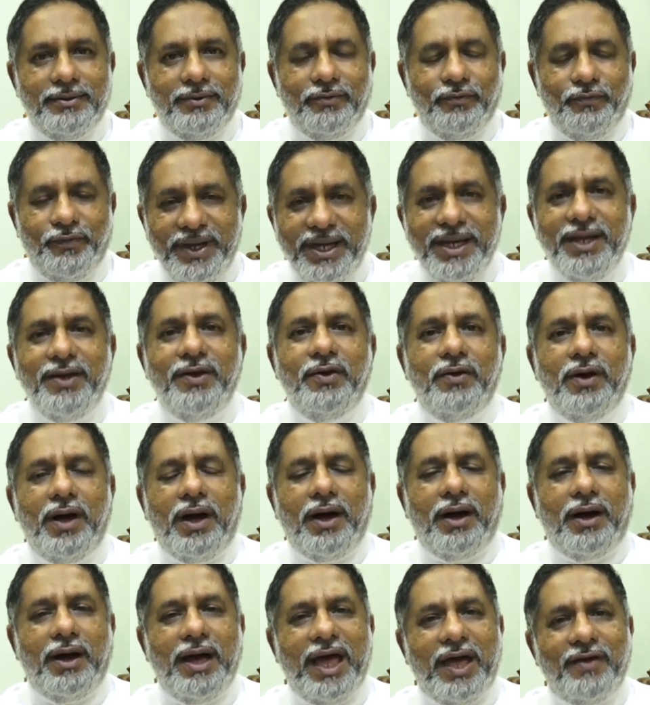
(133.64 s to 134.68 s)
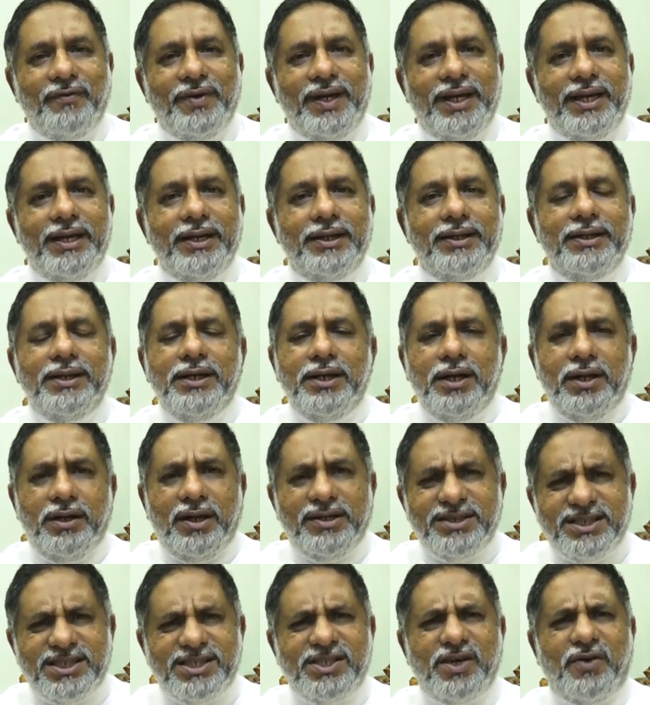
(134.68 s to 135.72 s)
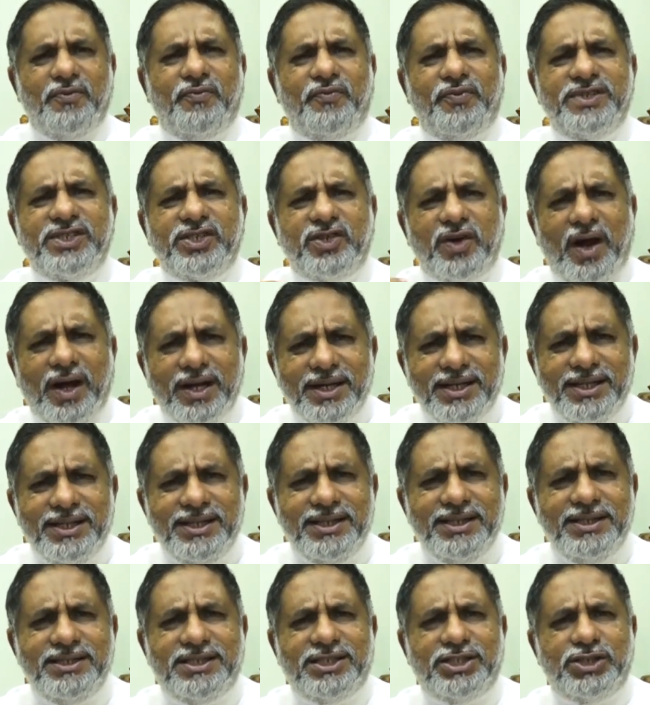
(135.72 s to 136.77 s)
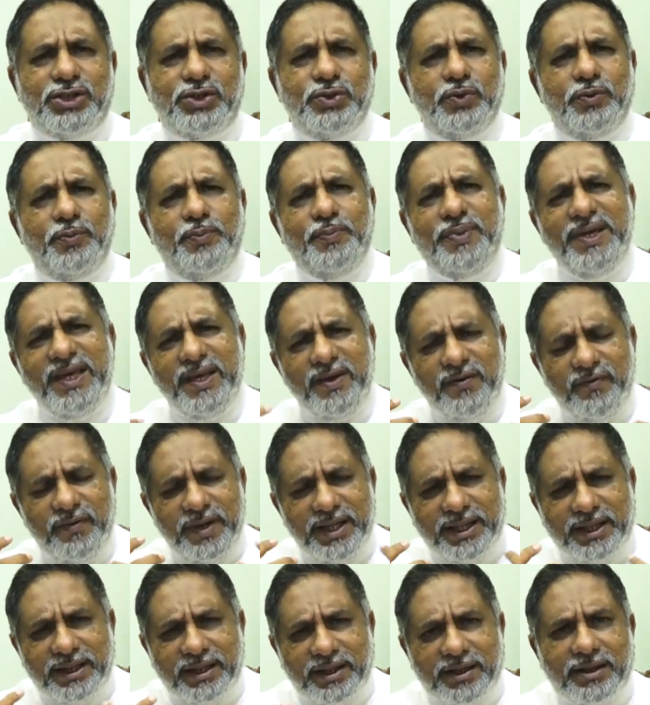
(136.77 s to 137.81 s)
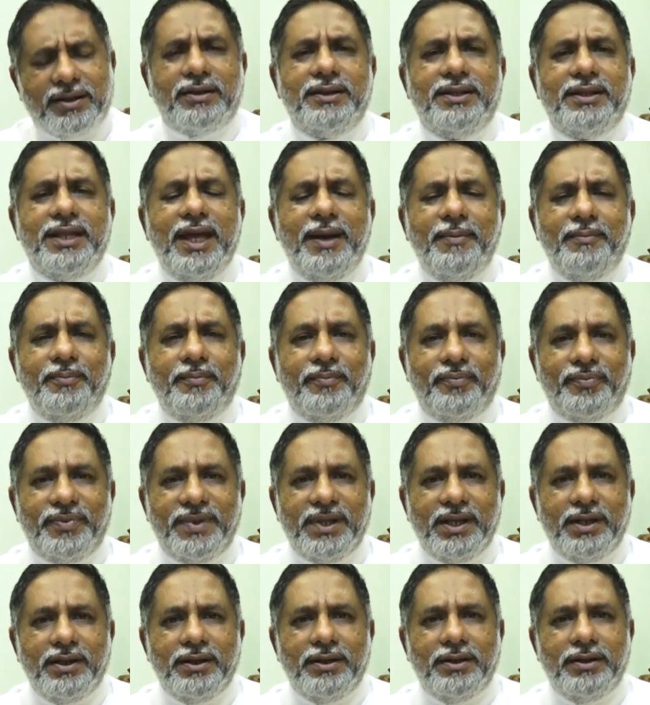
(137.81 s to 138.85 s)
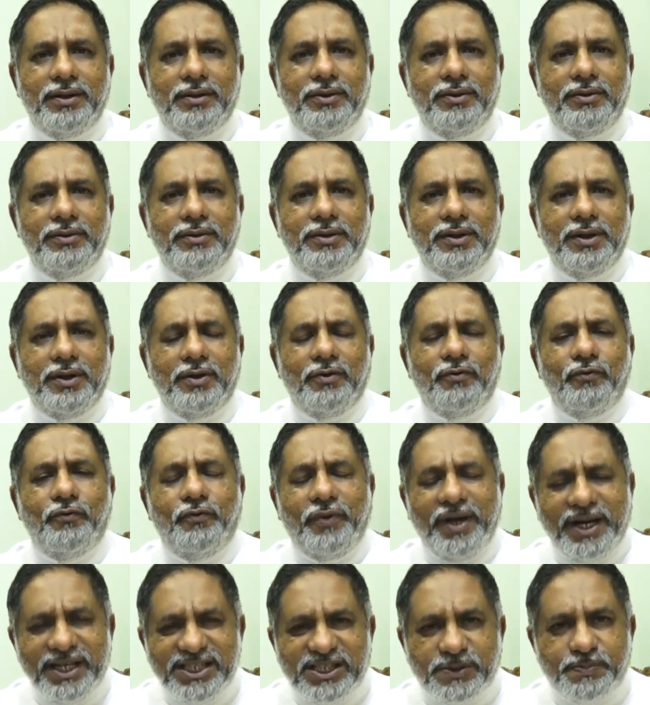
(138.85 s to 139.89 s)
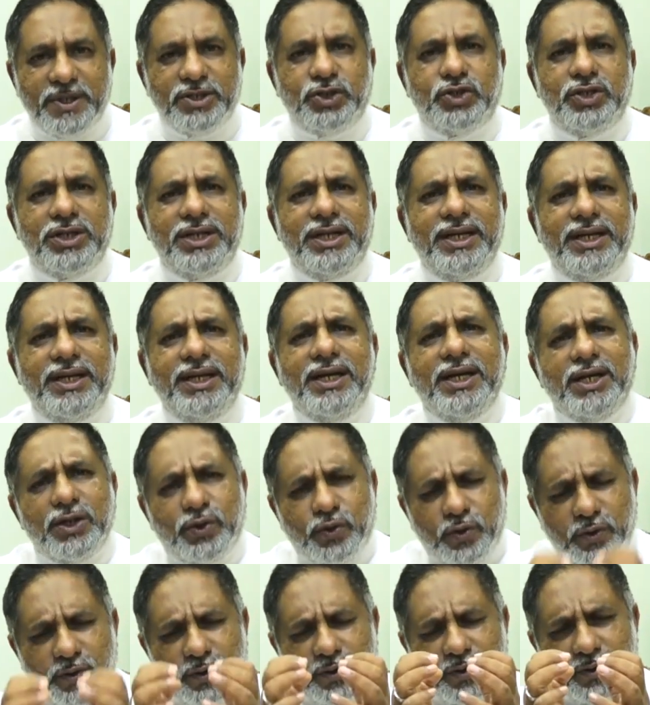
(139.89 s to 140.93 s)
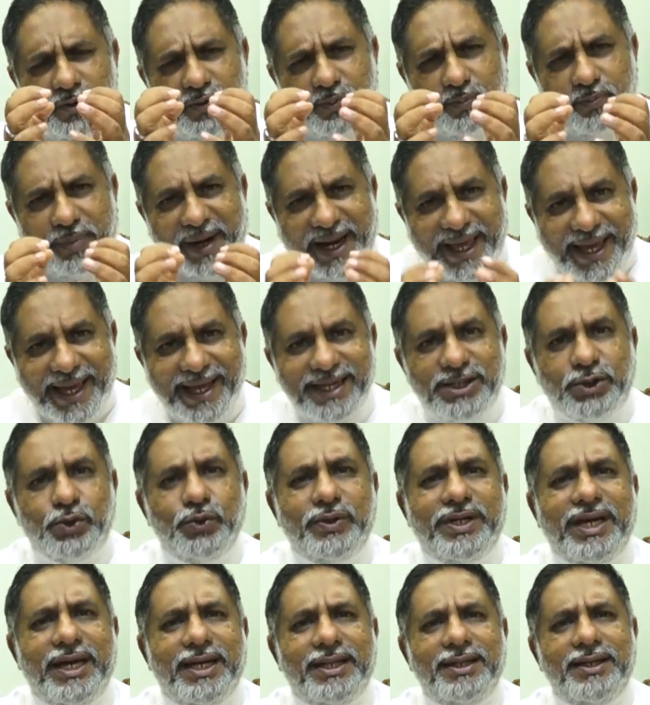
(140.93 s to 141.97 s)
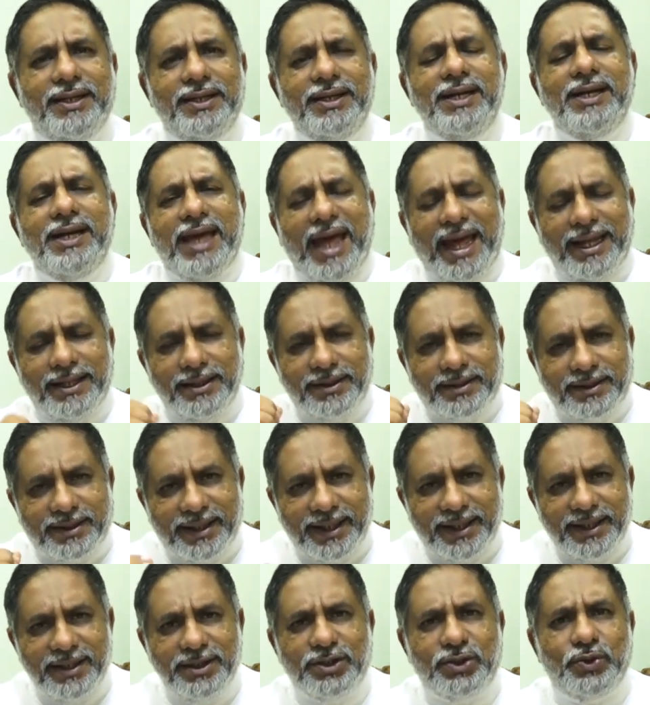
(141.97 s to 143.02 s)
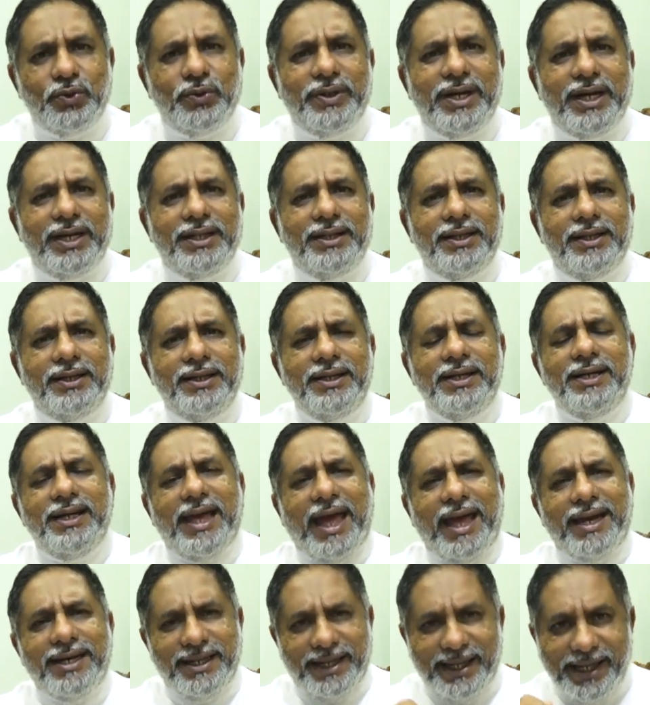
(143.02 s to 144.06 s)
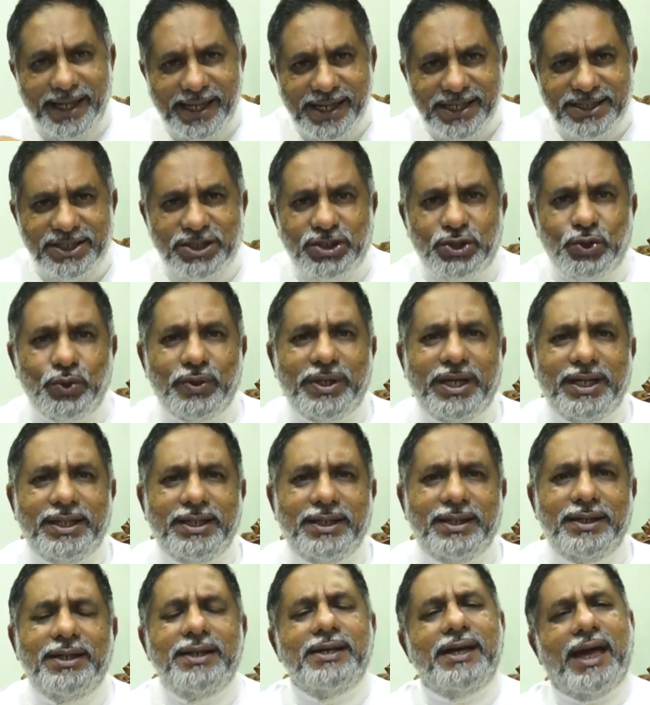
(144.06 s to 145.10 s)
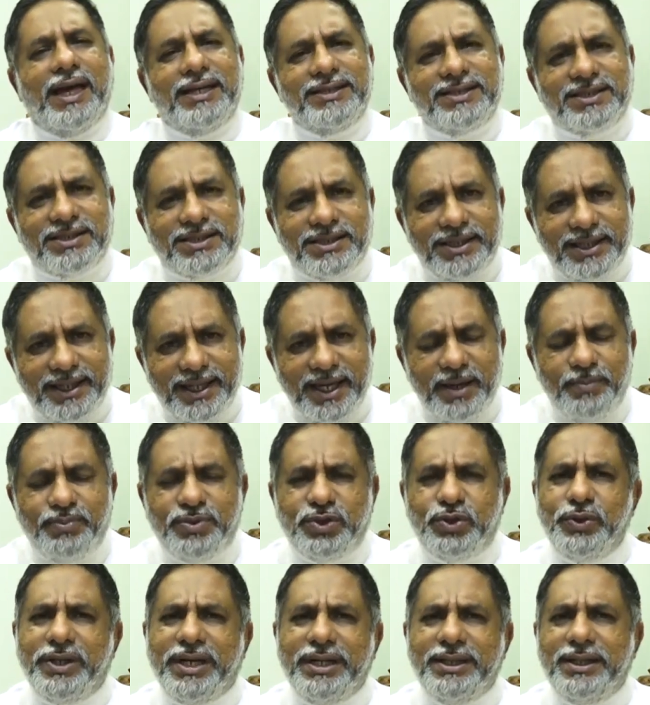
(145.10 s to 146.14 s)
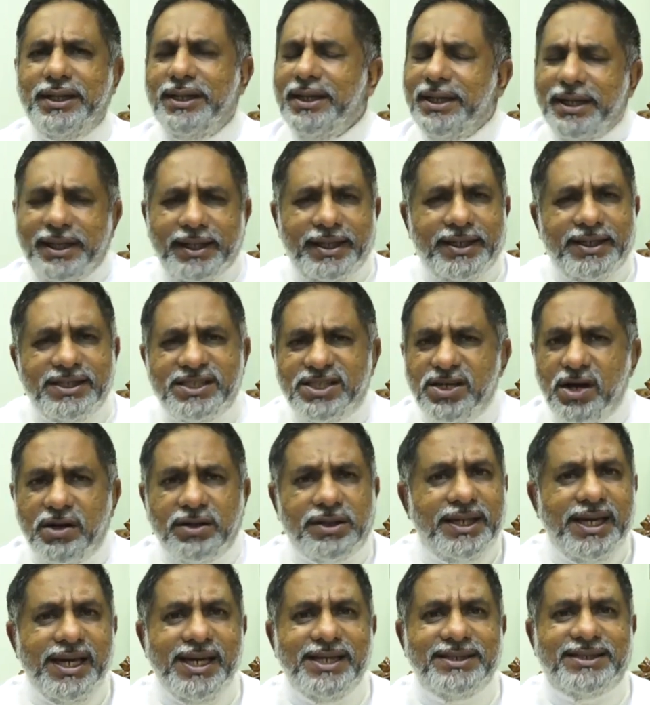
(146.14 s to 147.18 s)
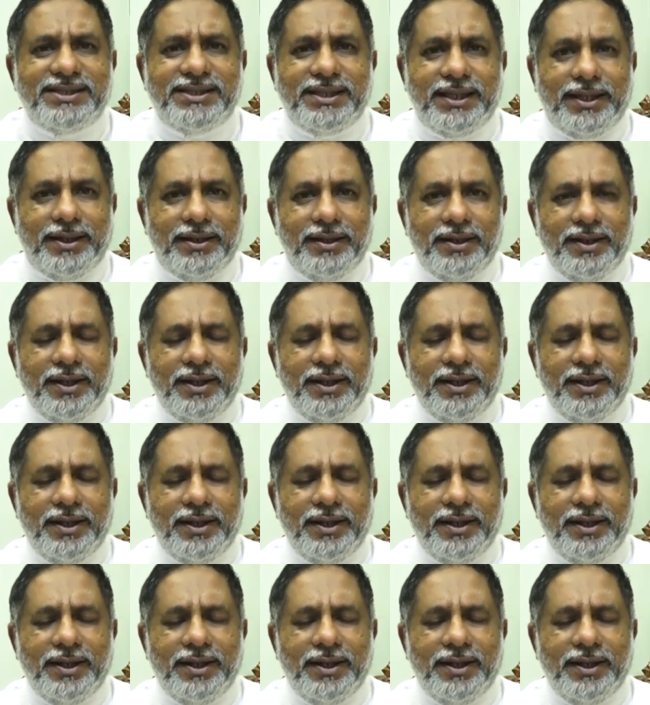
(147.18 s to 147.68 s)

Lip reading: We are having lots of struggles to be with them. Very specially to play together and think together and eat together and sleep together. It is not easy.